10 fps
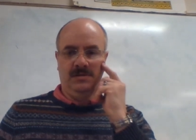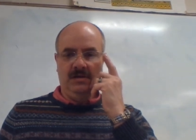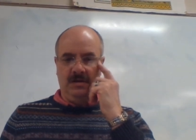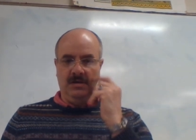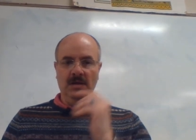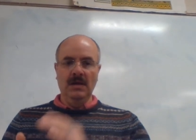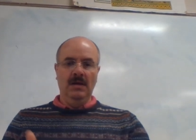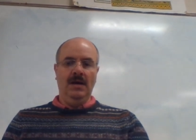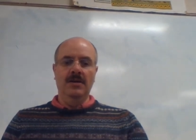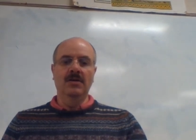So
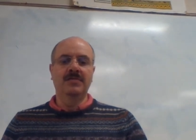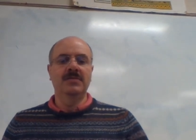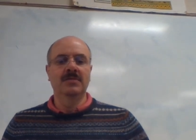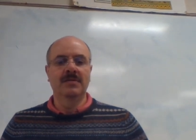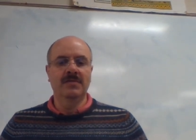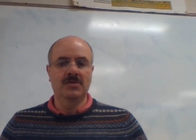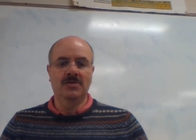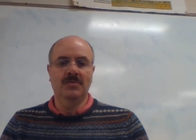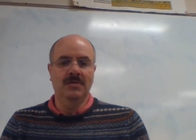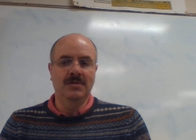I know if you're
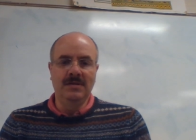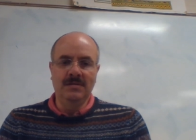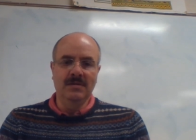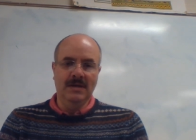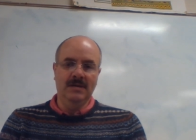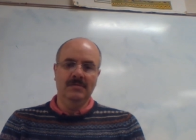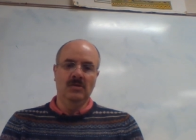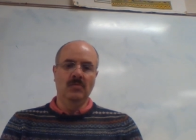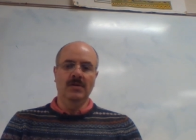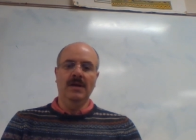virtual, you
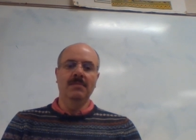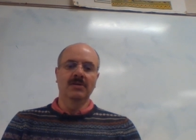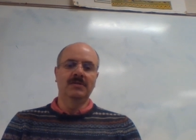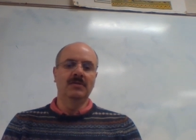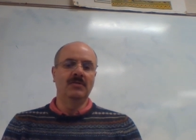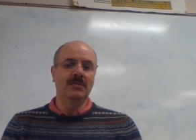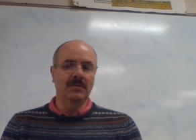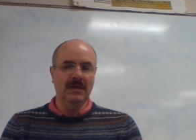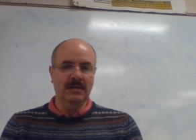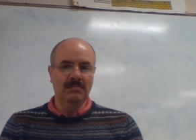weren't able to
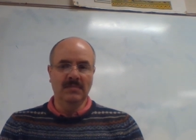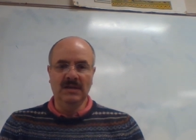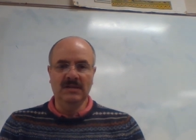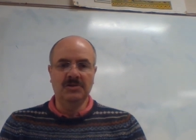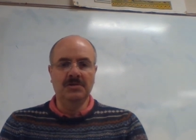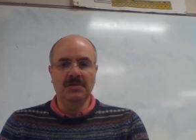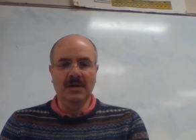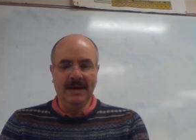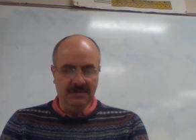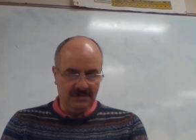do it, but at least
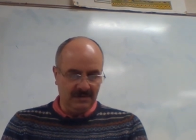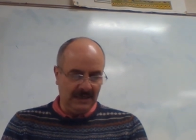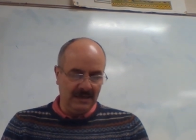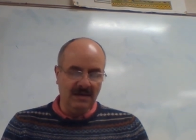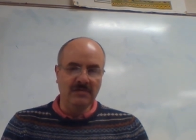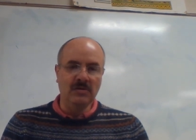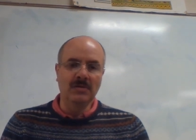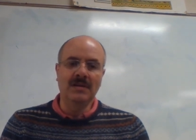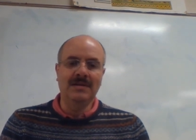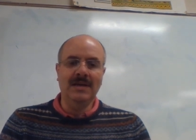I gave
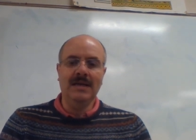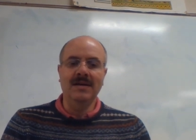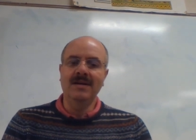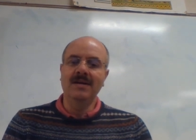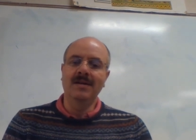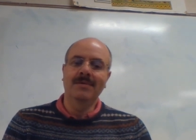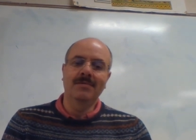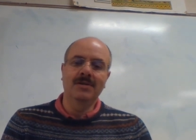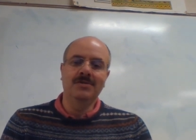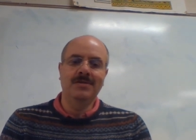you the data, and then
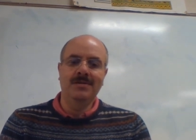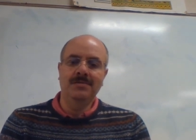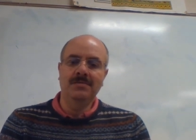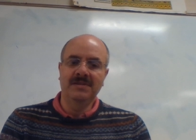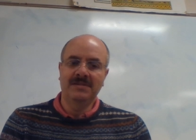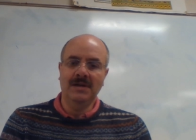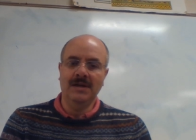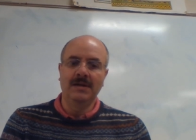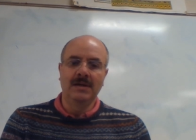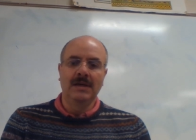what I wanted you to do was
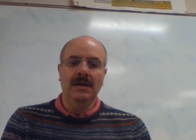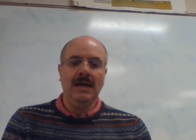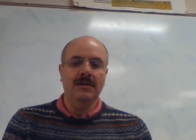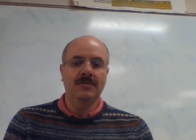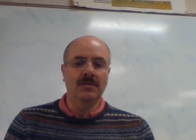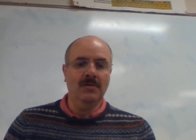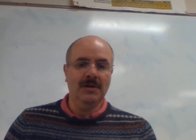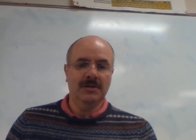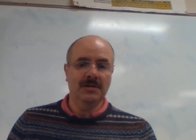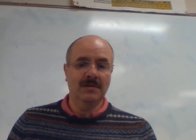answer the
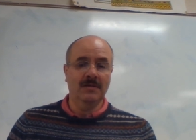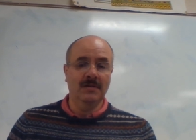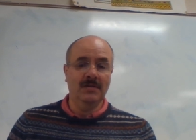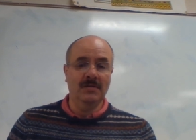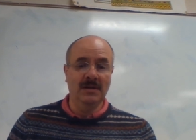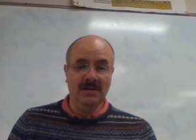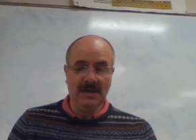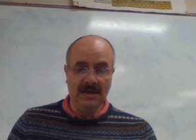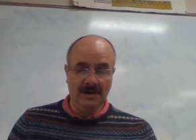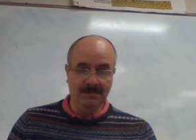questions considering the
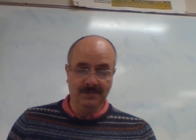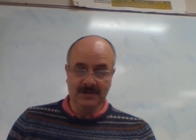data.